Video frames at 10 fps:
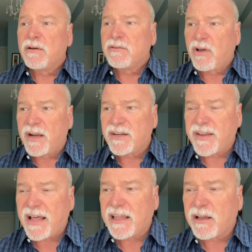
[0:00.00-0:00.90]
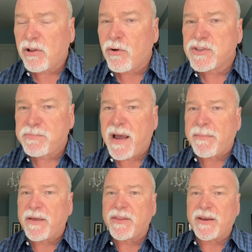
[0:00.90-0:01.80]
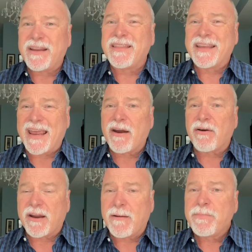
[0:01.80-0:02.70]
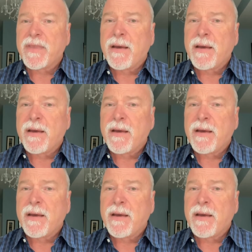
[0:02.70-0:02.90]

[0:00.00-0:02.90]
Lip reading: not exactly close by, but in the area.